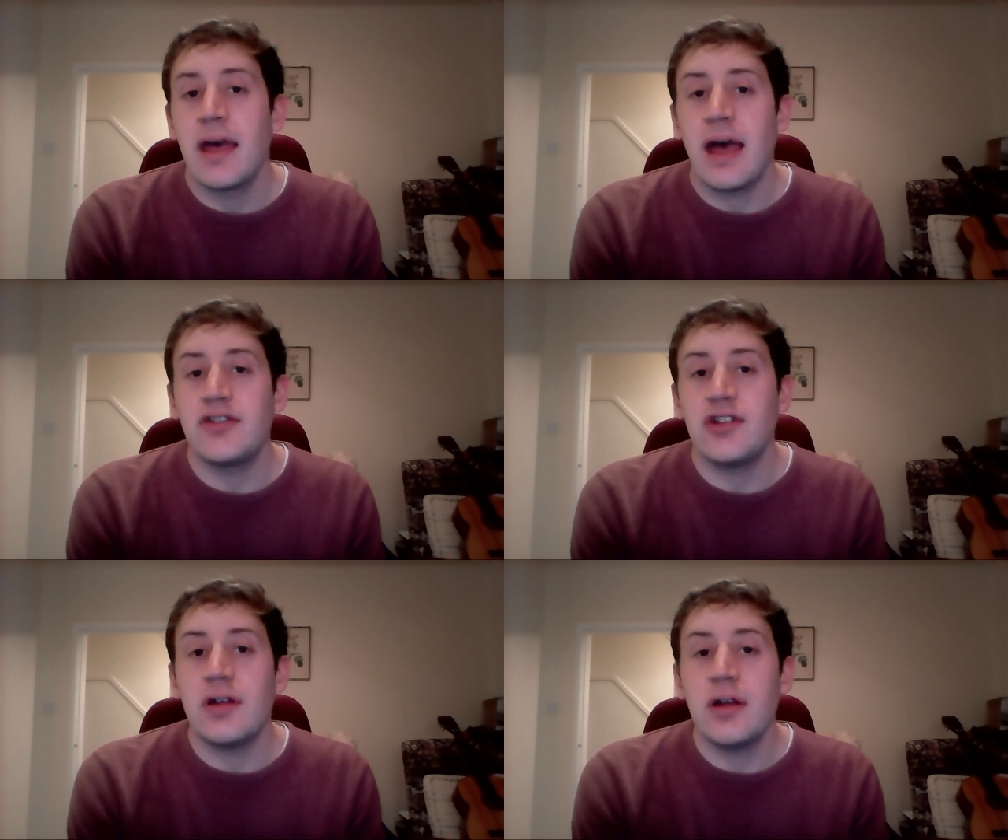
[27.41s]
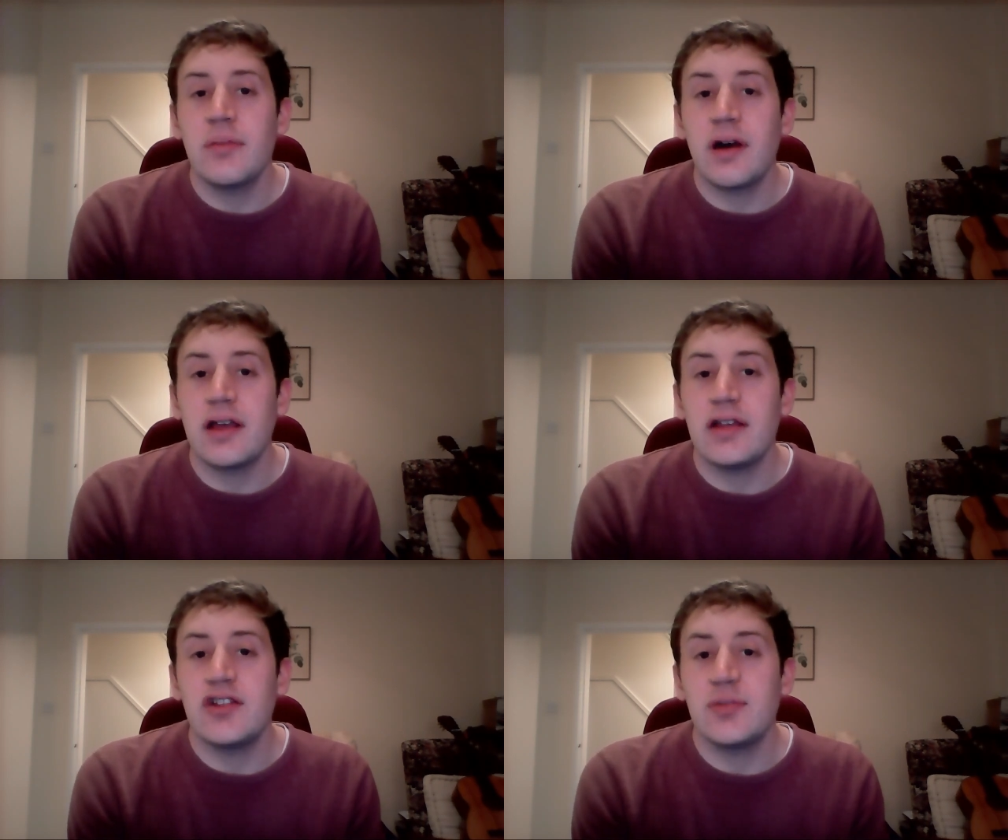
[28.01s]
As you know,
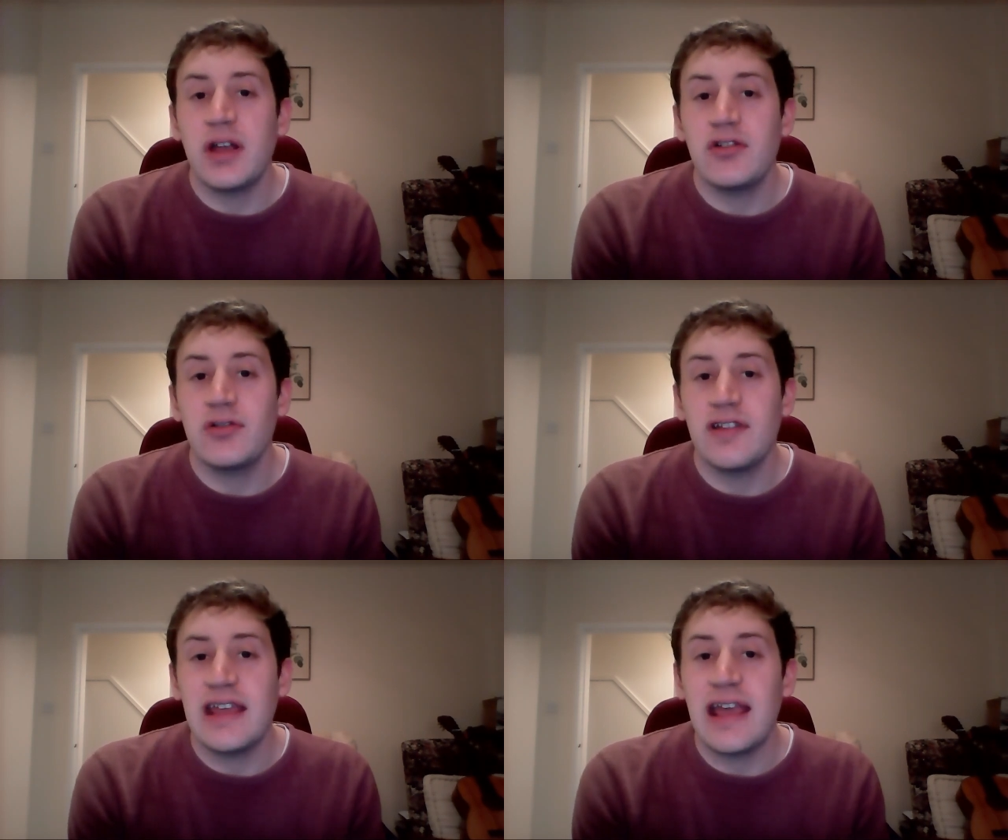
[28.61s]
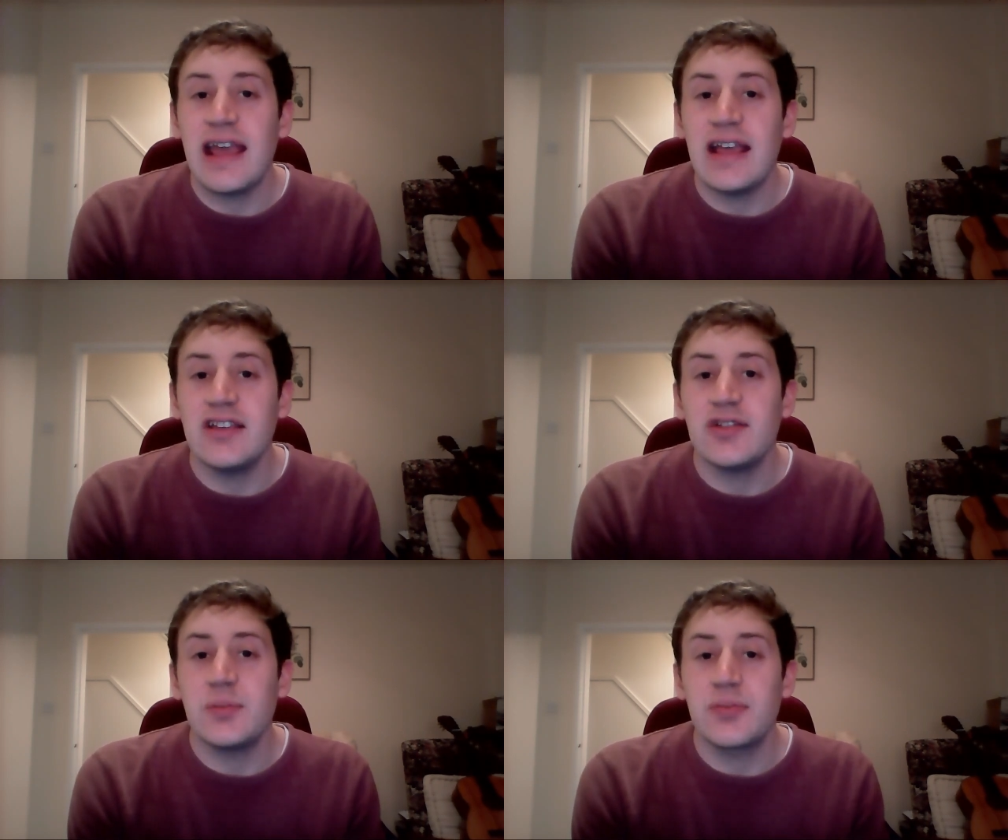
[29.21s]
my specialty
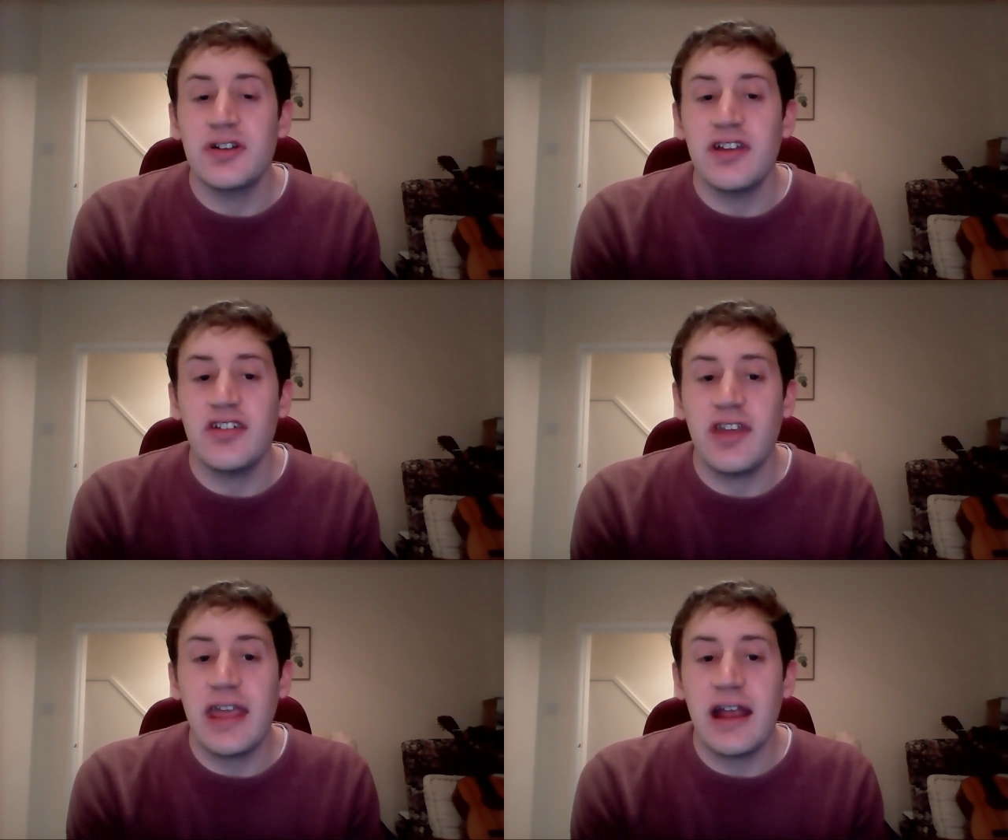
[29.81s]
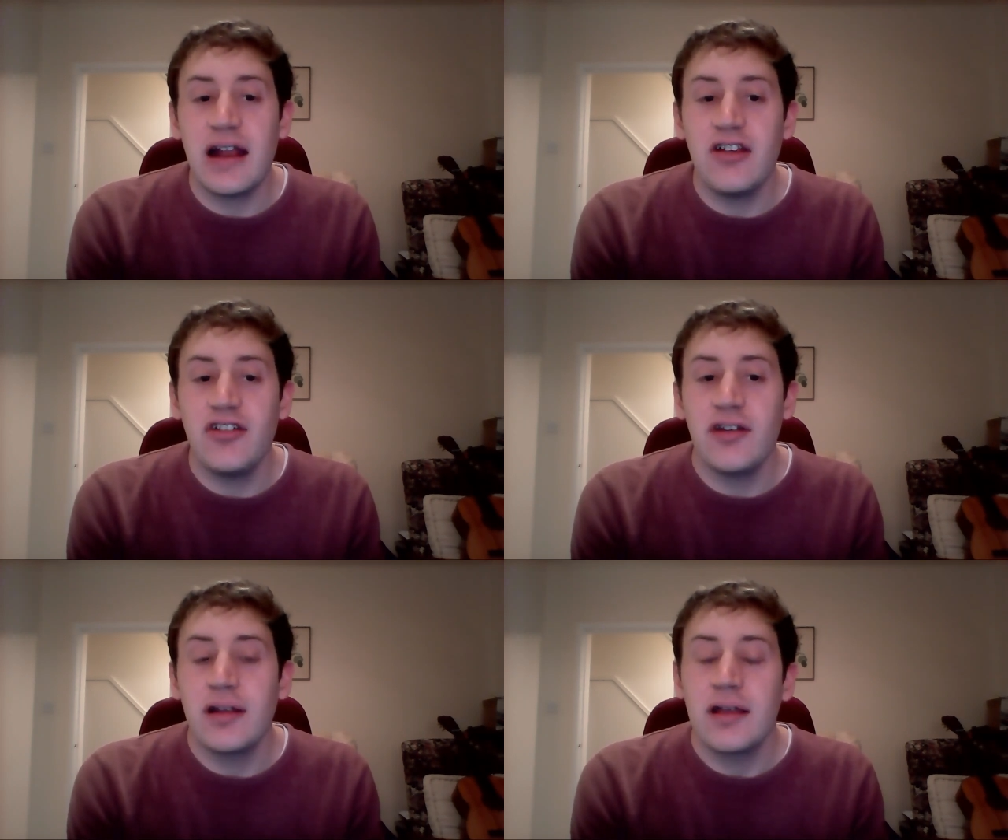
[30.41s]
is British
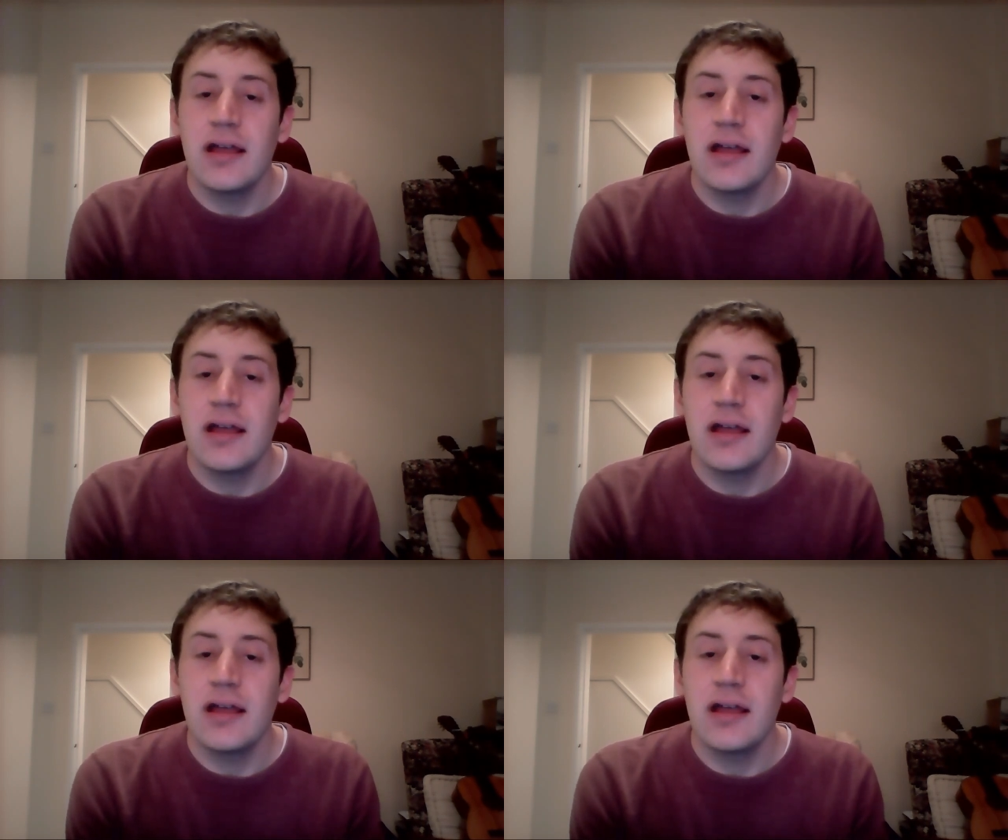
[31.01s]
English.